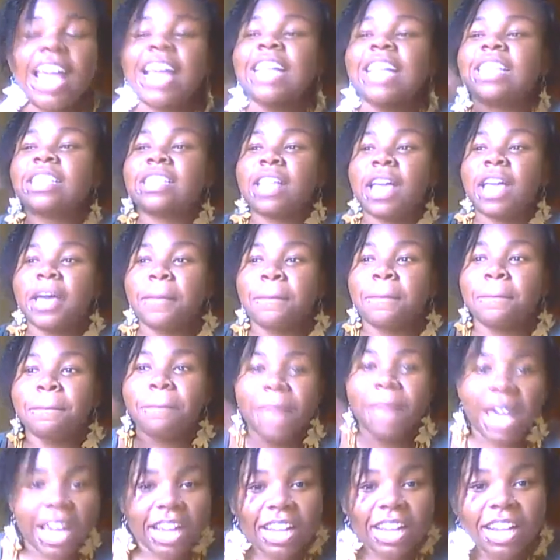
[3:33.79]
is
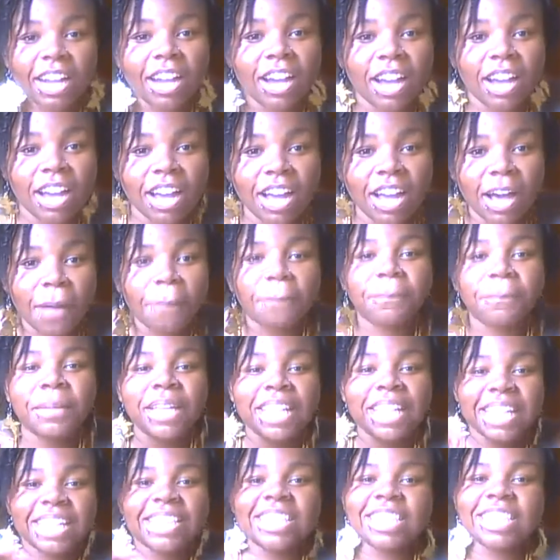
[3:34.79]
Mecca
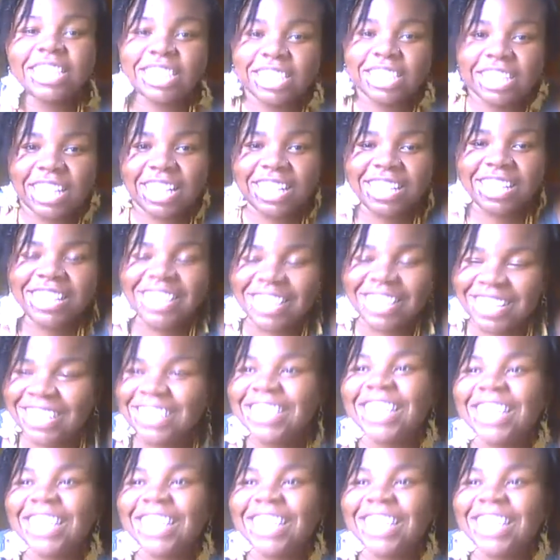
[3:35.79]
beating the shit,